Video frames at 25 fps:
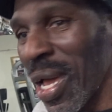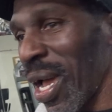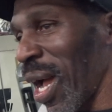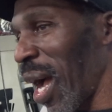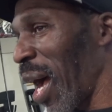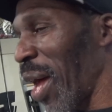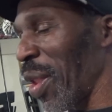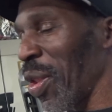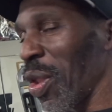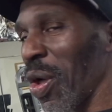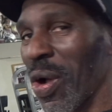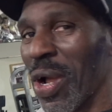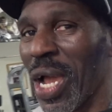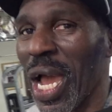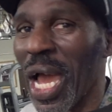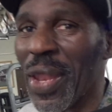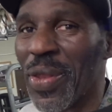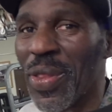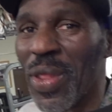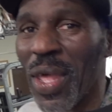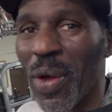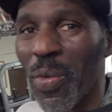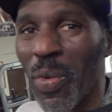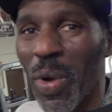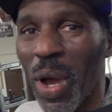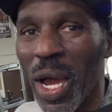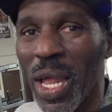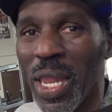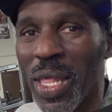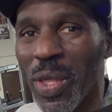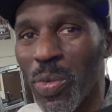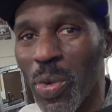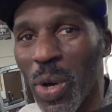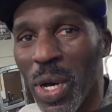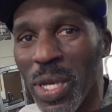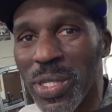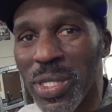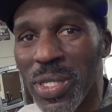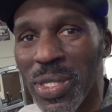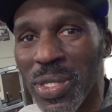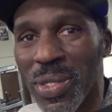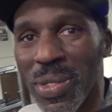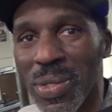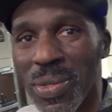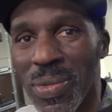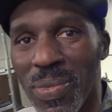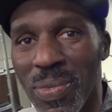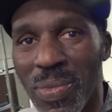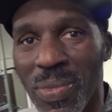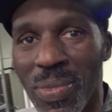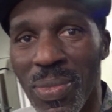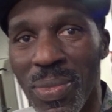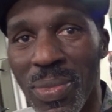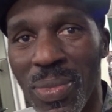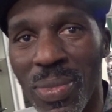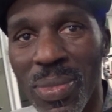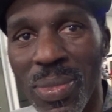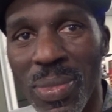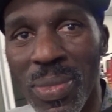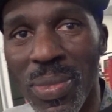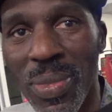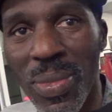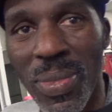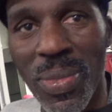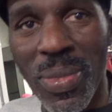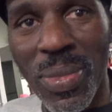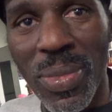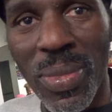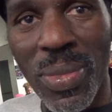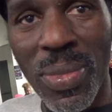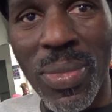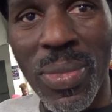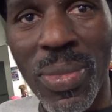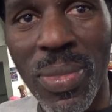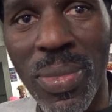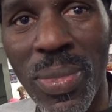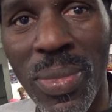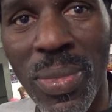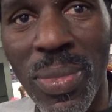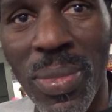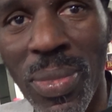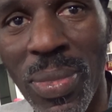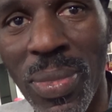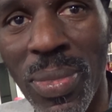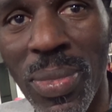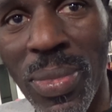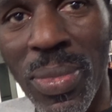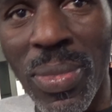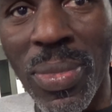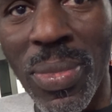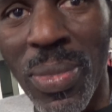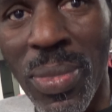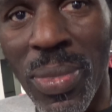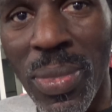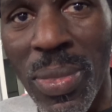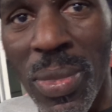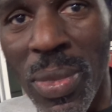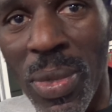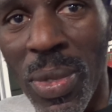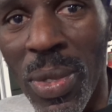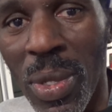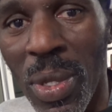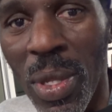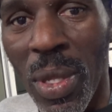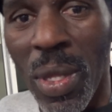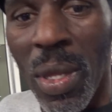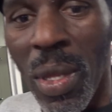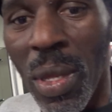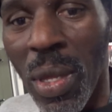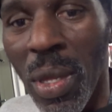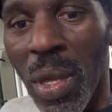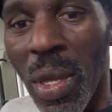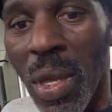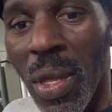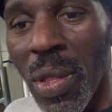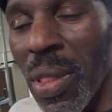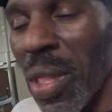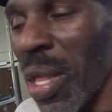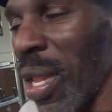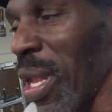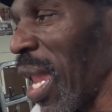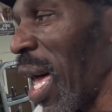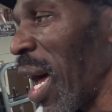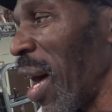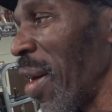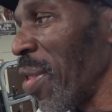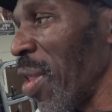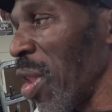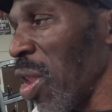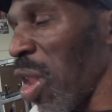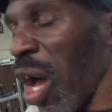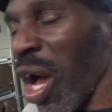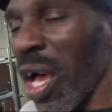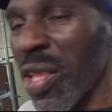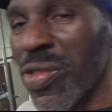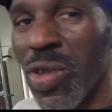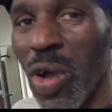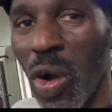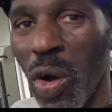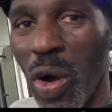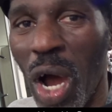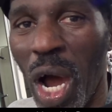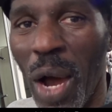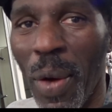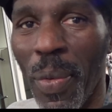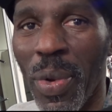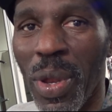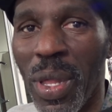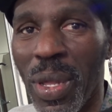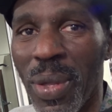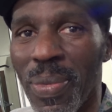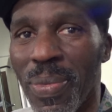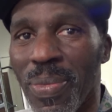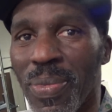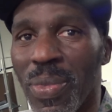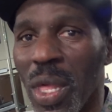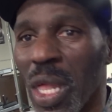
I know goddamn well he was. What's this loss gonna do? Is it gonna humble him a bit? How's he gonna come back? The loss gonna humble him.